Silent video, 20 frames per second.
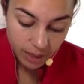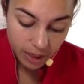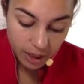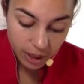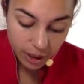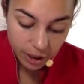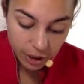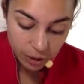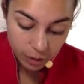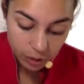
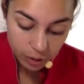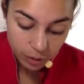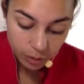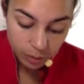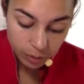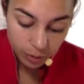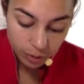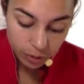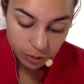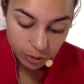In your
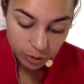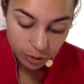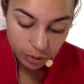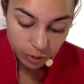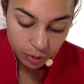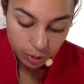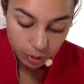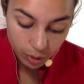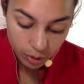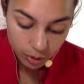response, you
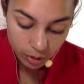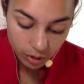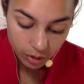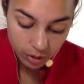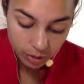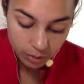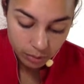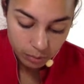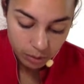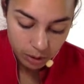
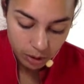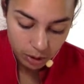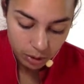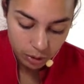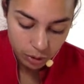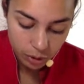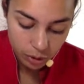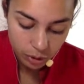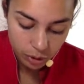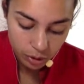could, meaning you
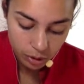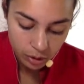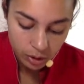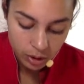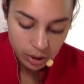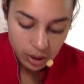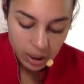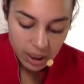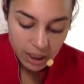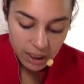should,
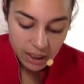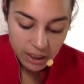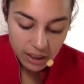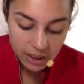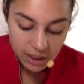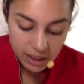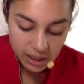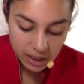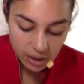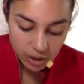
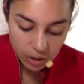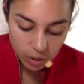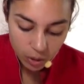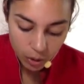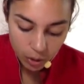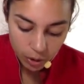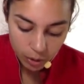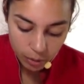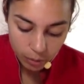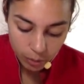consider your
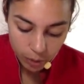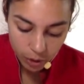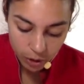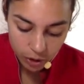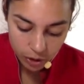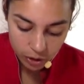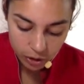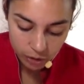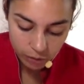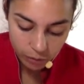own
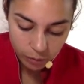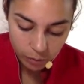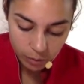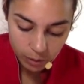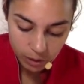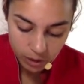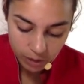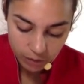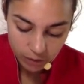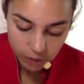impressions of what
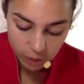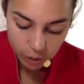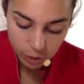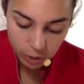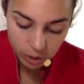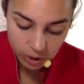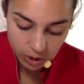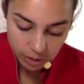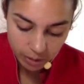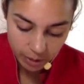Mr. Fisher
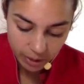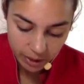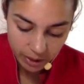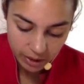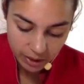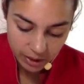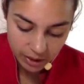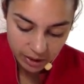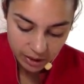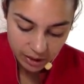
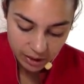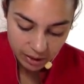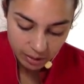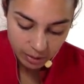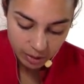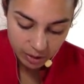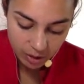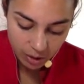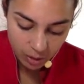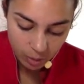expected
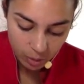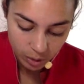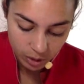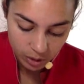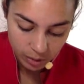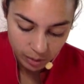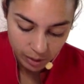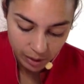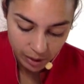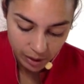Tibbet's homework to
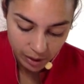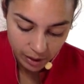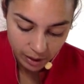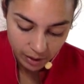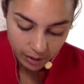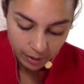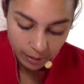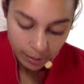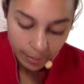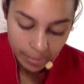be like.
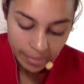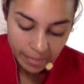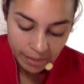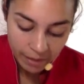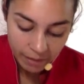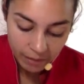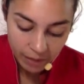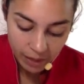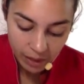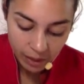
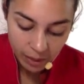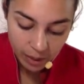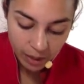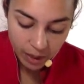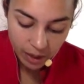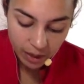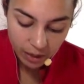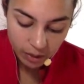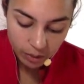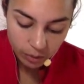Evaluate
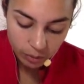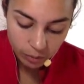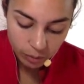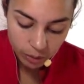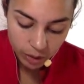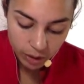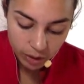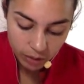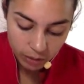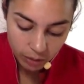how
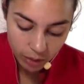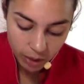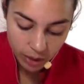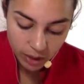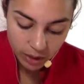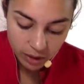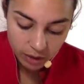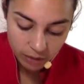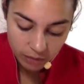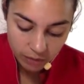the
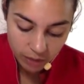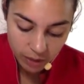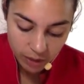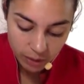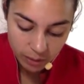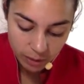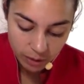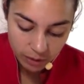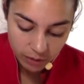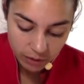writer conveys
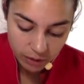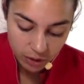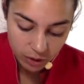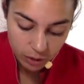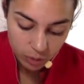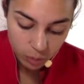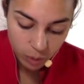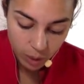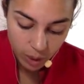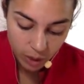Mr.
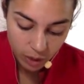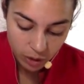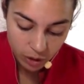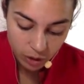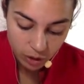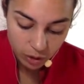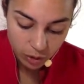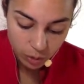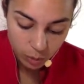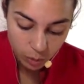Fisher's
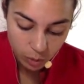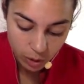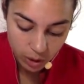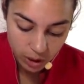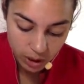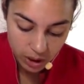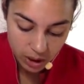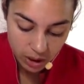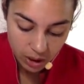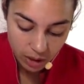reaction to what he
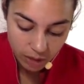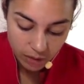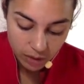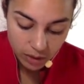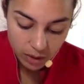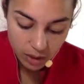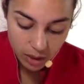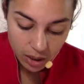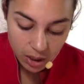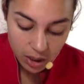
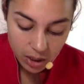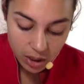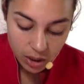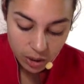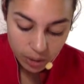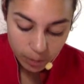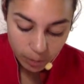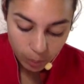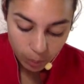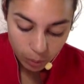discovers.
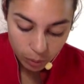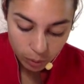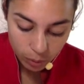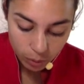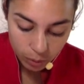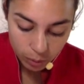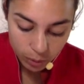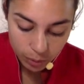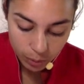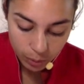Support your
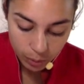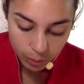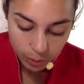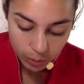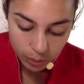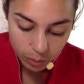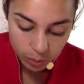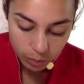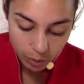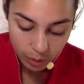response
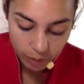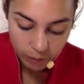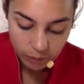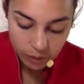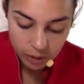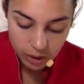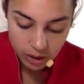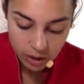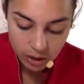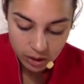with
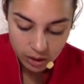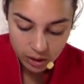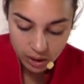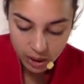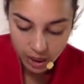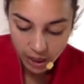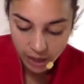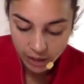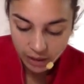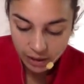references to the
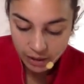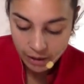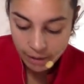text.